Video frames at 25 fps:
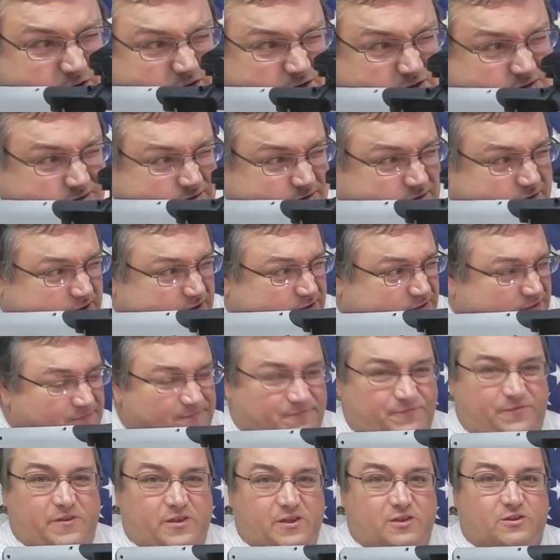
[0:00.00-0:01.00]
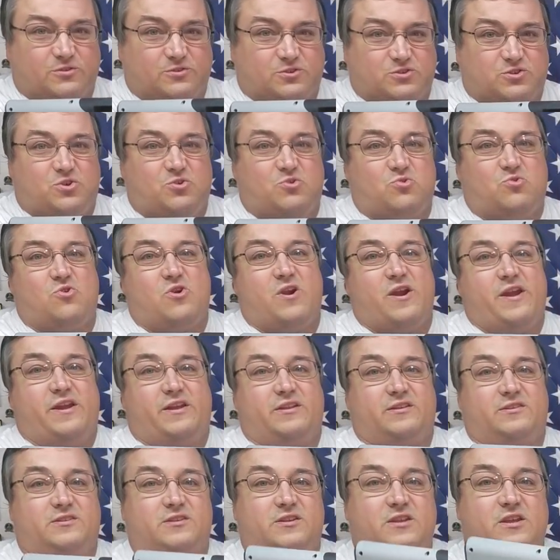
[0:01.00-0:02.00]
It feels
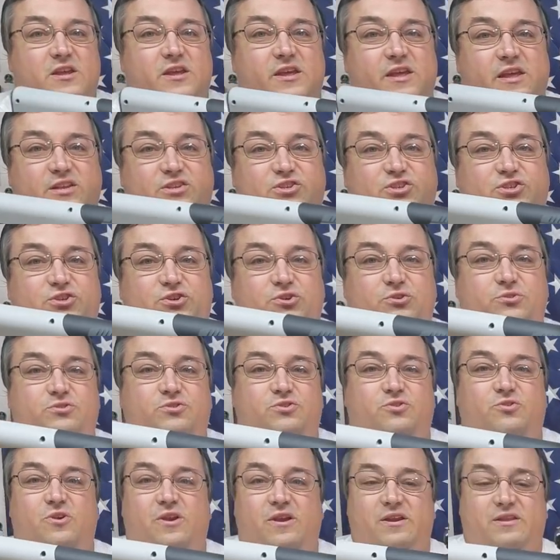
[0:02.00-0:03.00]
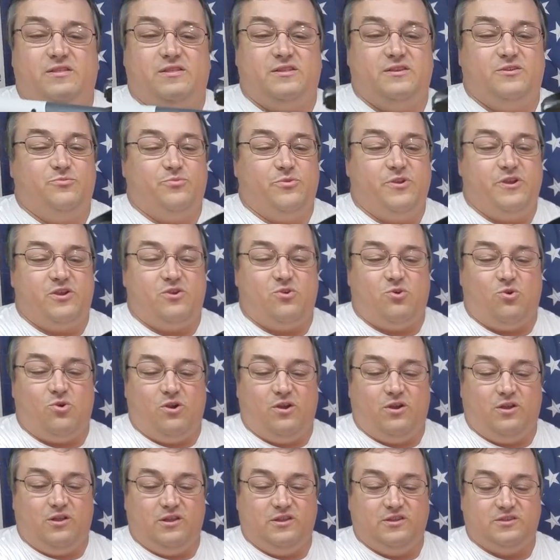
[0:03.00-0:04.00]
great. It shoots great. The
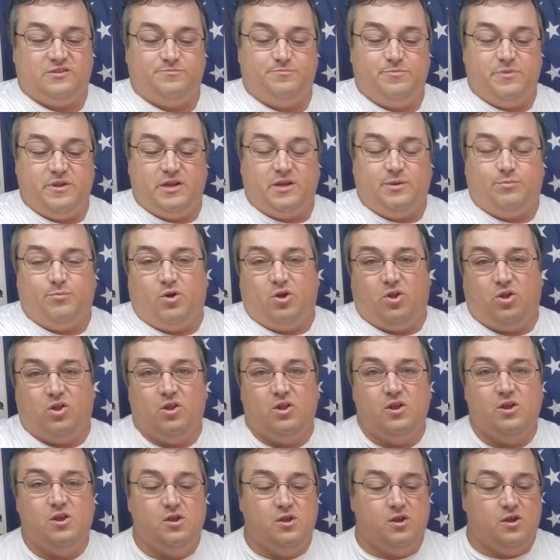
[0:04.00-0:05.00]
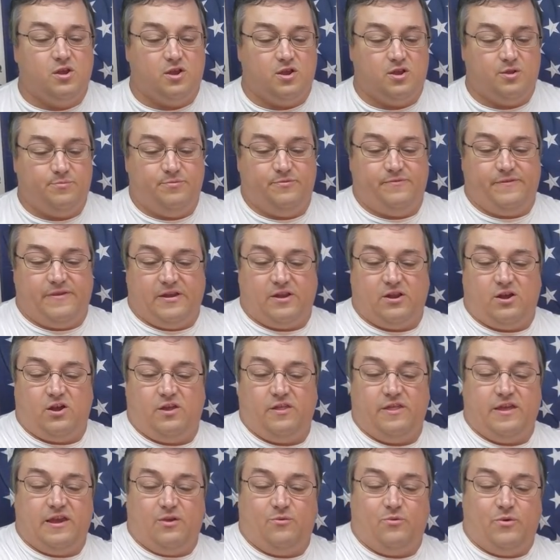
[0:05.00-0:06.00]
recoil is minimal. You've got all
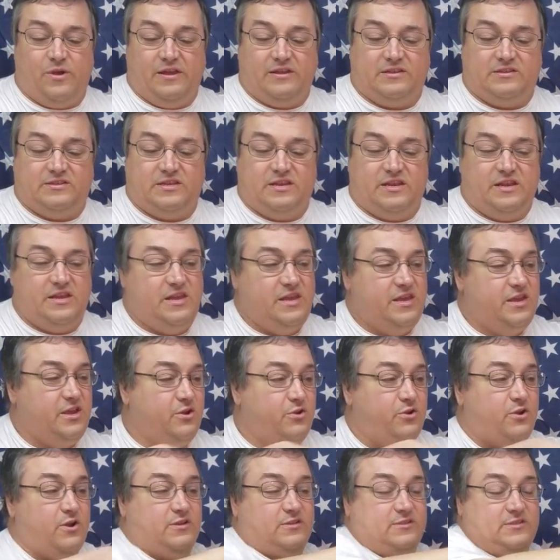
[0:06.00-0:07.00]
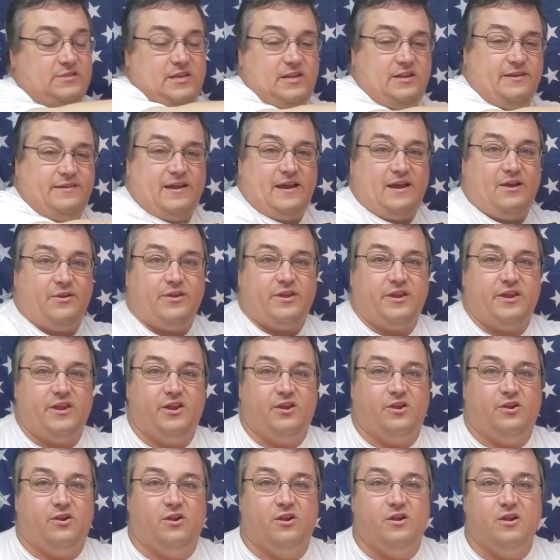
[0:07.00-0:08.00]
that weight sitting here and sitting out
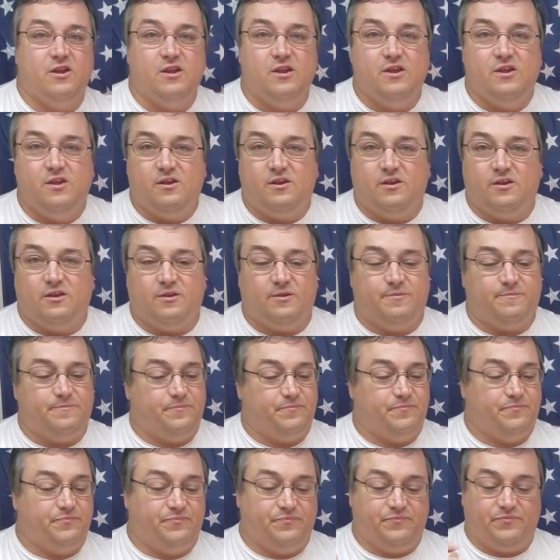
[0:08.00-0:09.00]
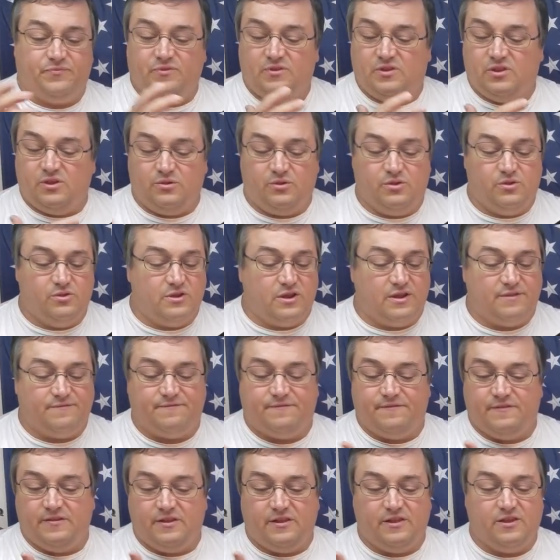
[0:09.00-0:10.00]
here. You know, you're
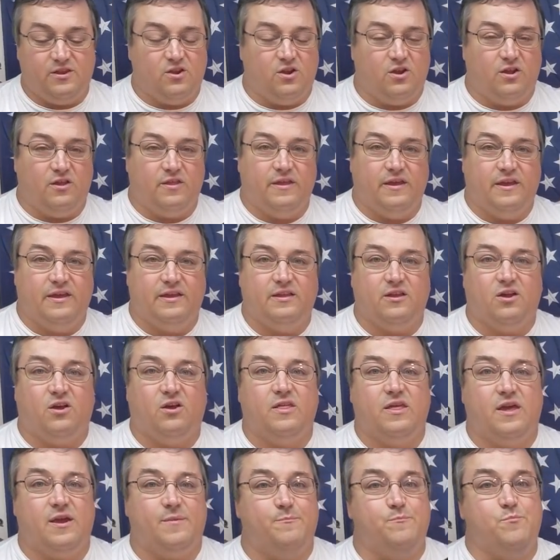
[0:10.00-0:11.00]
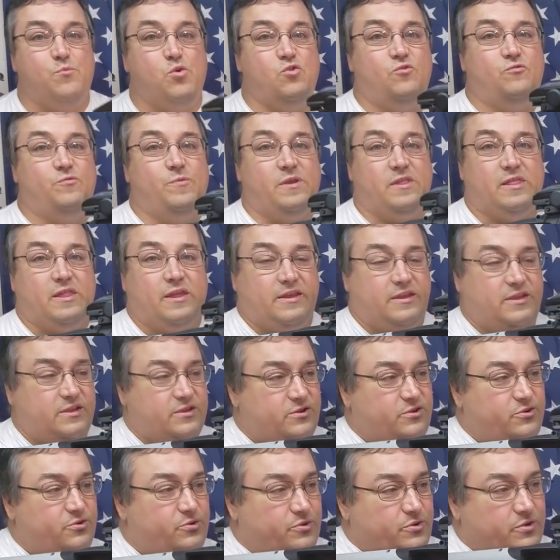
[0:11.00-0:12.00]
not feeling all that movement like you
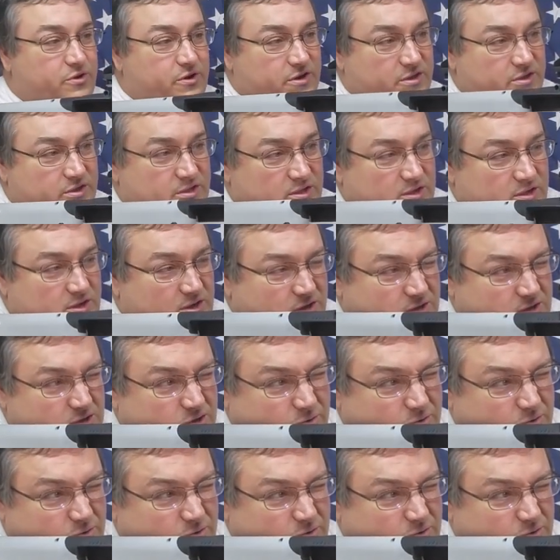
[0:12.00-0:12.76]
do in the